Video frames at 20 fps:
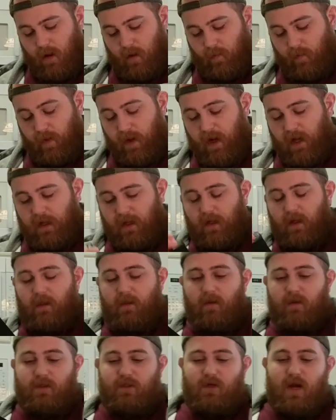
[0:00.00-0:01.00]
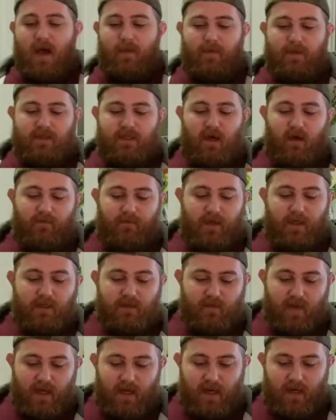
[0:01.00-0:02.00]
But the strap itself is
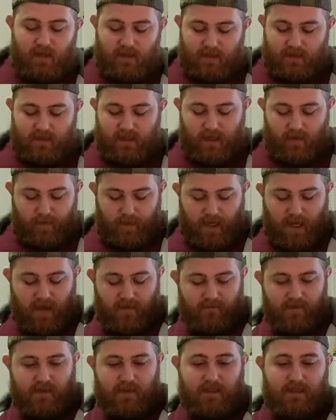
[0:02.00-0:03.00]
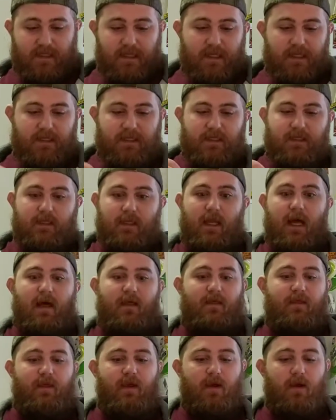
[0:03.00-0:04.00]
made out of the same canvas as this. It's a
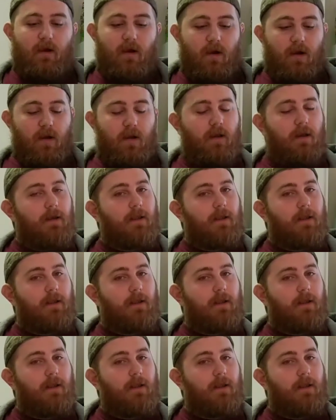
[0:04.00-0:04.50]
lot thicker.